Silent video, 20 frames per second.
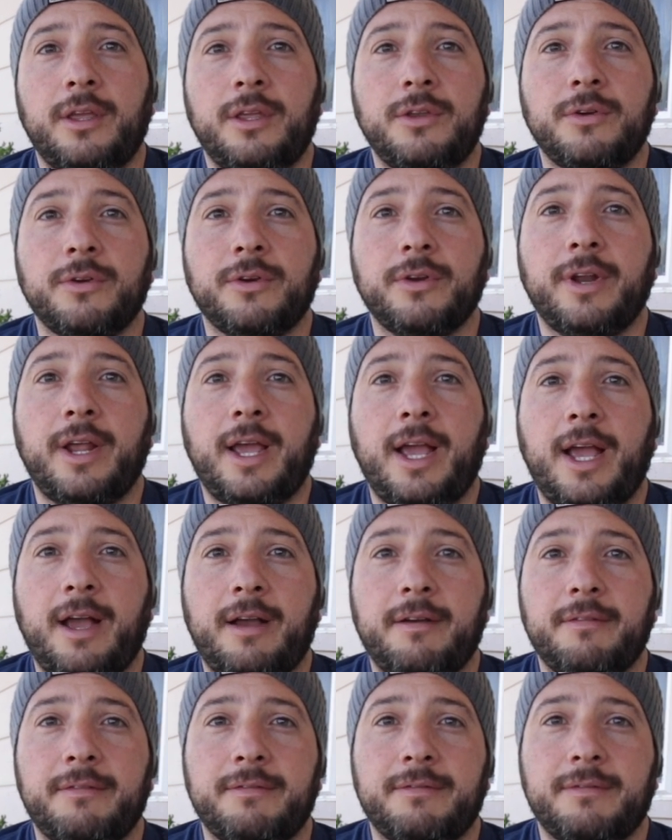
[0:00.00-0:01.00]
you're gonna
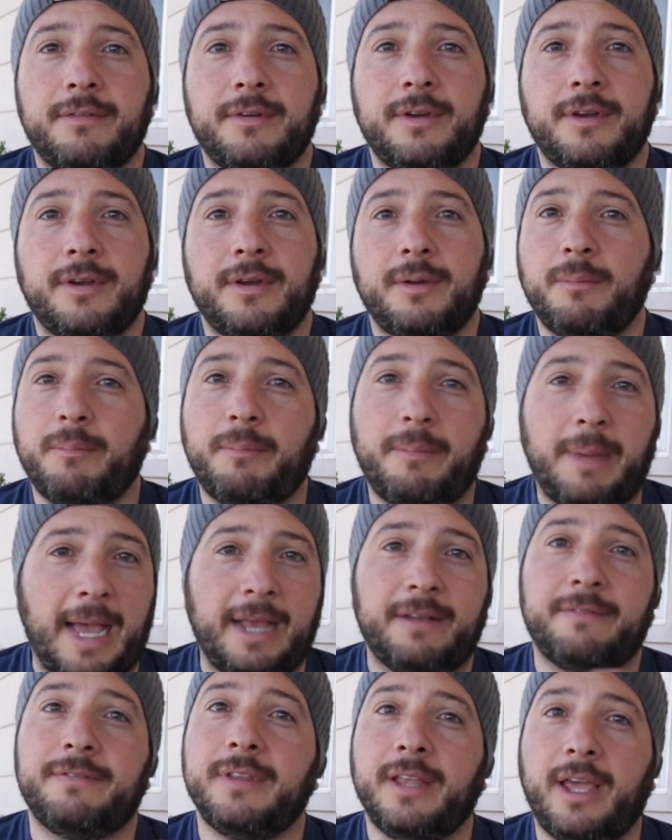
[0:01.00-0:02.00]
have
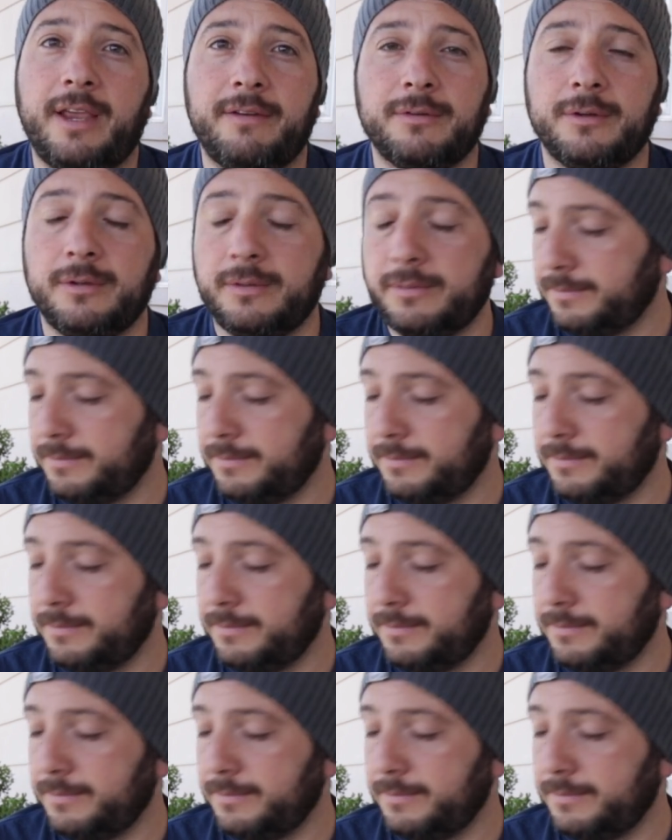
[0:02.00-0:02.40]
bad flavor.